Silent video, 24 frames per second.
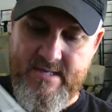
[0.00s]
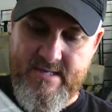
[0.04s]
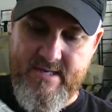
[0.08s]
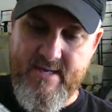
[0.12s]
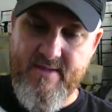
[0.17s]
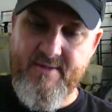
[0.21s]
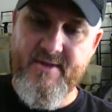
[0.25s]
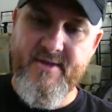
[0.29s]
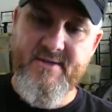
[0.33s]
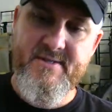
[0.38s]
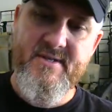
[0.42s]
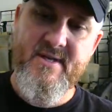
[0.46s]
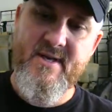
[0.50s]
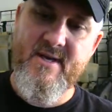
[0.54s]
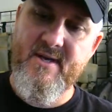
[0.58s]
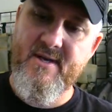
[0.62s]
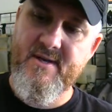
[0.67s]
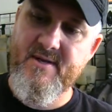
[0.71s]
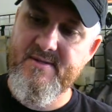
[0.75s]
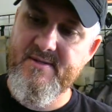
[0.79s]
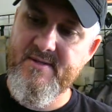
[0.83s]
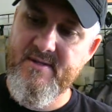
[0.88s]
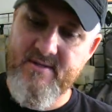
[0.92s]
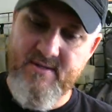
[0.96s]
And this
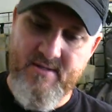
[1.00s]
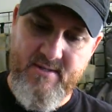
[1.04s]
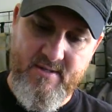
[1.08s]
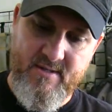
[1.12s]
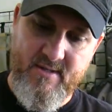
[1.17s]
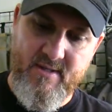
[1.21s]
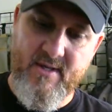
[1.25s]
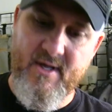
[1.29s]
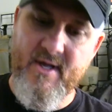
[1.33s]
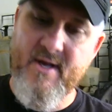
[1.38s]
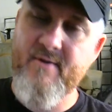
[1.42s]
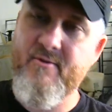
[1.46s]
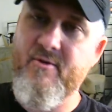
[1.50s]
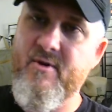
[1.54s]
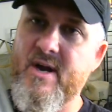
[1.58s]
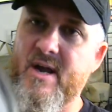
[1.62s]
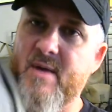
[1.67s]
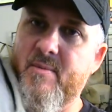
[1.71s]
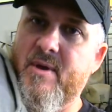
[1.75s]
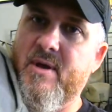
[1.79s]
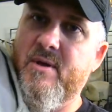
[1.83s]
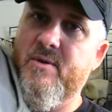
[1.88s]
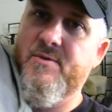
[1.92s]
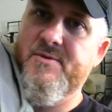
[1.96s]
has a lot of
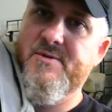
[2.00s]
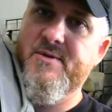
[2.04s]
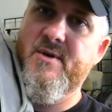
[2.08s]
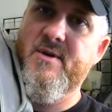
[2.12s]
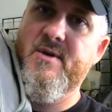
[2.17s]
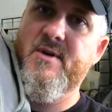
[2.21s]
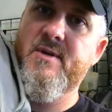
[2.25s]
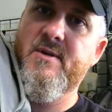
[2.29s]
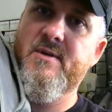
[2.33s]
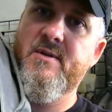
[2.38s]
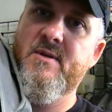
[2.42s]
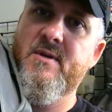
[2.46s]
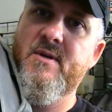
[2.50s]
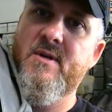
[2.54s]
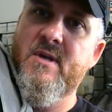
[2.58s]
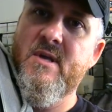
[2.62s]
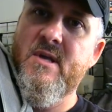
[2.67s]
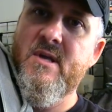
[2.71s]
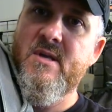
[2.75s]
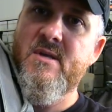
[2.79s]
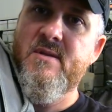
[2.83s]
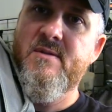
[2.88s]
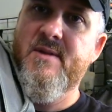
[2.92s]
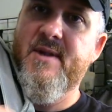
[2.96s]
grab handles on it.
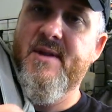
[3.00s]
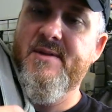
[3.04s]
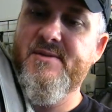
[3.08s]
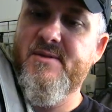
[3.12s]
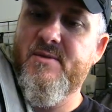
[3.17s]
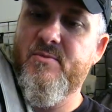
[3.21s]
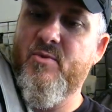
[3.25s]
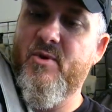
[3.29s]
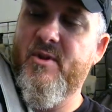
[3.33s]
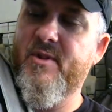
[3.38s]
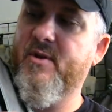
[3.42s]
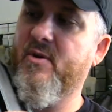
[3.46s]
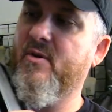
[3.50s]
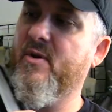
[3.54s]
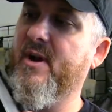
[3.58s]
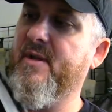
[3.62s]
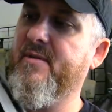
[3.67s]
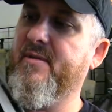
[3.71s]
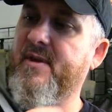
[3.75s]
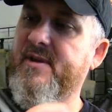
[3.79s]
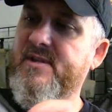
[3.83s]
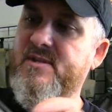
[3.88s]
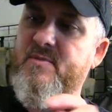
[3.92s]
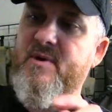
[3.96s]
That's the, one of the
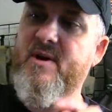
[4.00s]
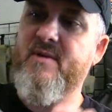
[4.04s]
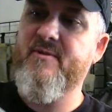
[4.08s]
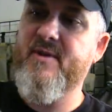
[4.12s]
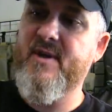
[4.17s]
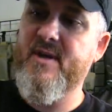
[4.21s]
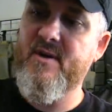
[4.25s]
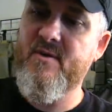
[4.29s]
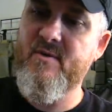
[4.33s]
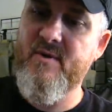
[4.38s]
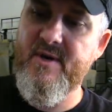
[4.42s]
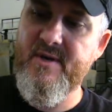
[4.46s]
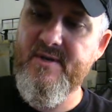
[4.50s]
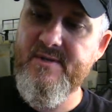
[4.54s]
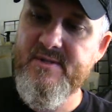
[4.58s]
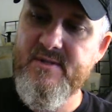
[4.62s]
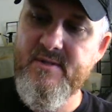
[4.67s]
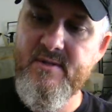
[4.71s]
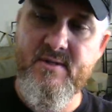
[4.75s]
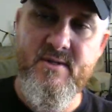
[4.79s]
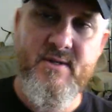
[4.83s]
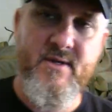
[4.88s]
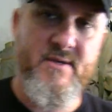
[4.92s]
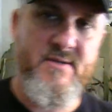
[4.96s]
great things about
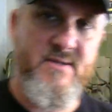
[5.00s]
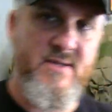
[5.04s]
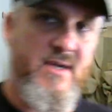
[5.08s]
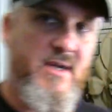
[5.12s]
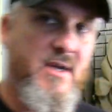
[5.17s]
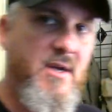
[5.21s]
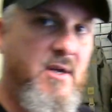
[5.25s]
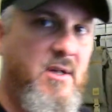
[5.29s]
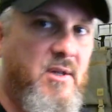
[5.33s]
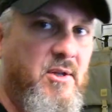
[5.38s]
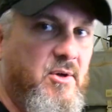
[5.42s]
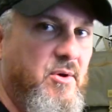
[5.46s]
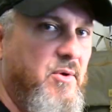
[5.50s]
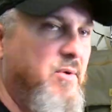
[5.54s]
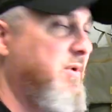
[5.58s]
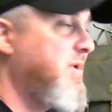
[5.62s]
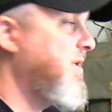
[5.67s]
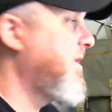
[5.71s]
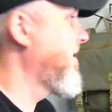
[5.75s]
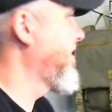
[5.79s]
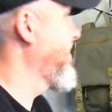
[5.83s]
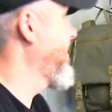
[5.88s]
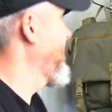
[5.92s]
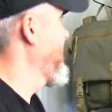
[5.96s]
VanQuest is they
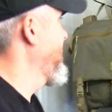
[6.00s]
include